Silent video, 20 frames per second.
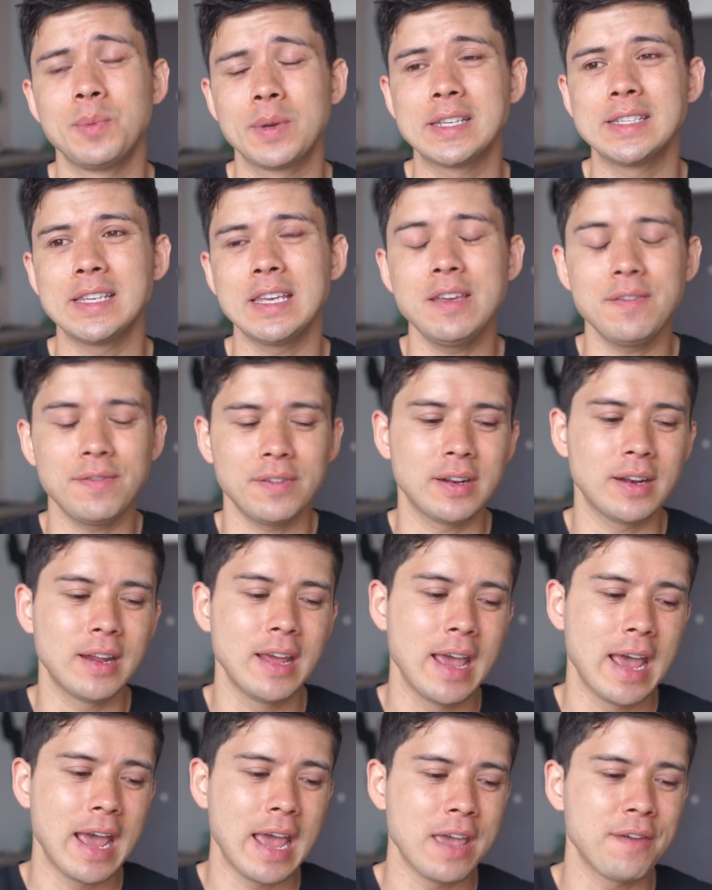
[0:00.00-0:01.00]
because even
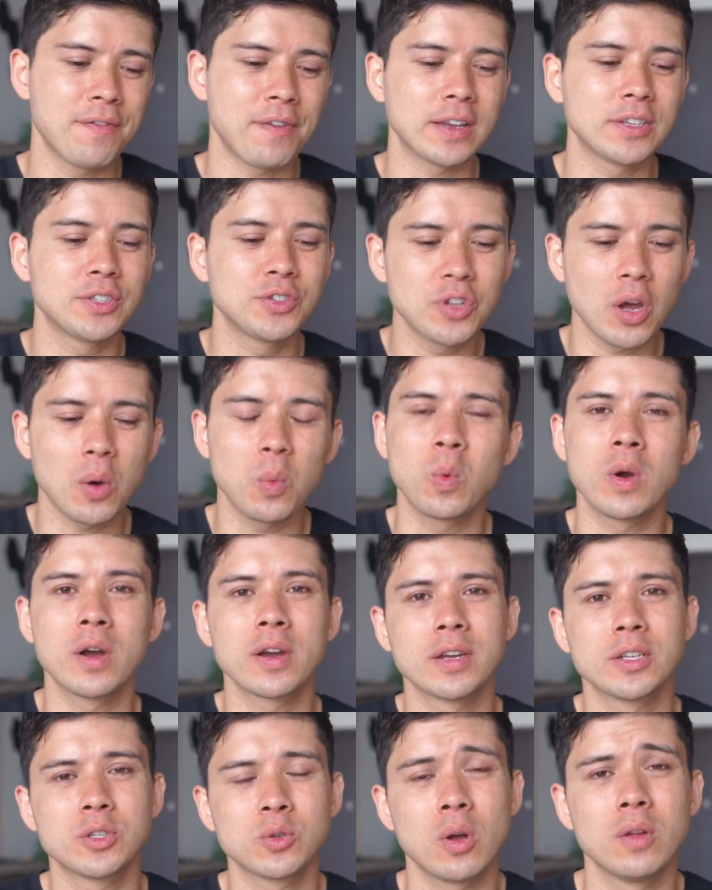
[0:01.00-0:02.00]
if I stop
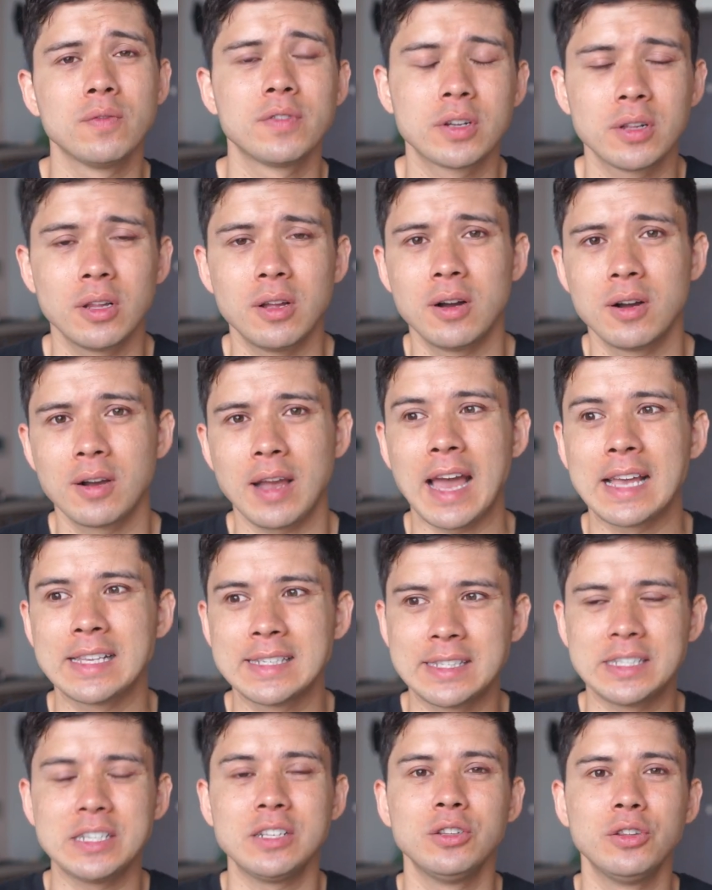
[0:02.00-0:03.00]
work at 12 o'clock, I
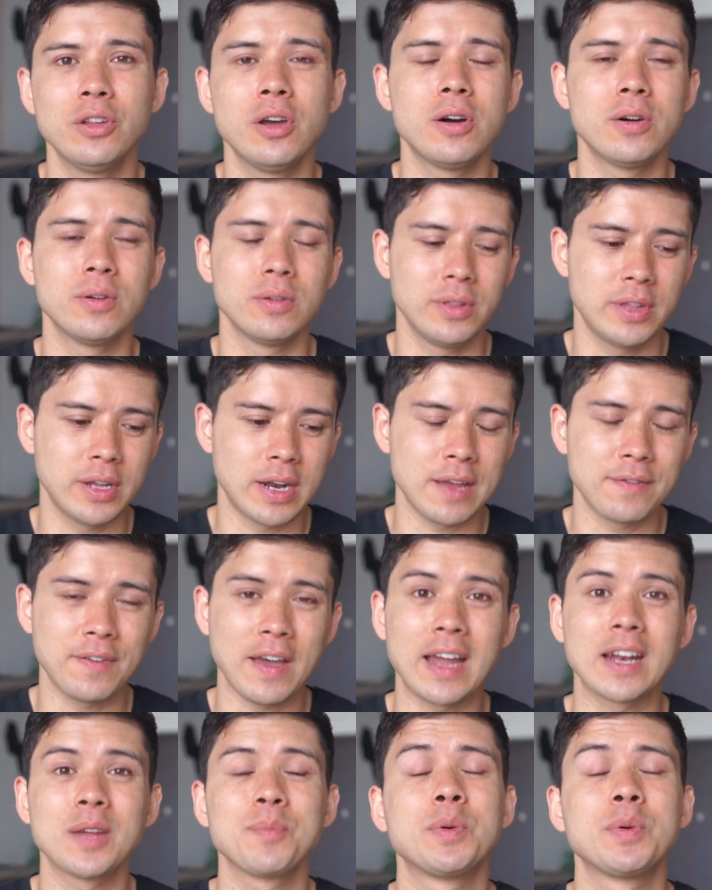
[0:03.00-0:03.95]
still know that I've had a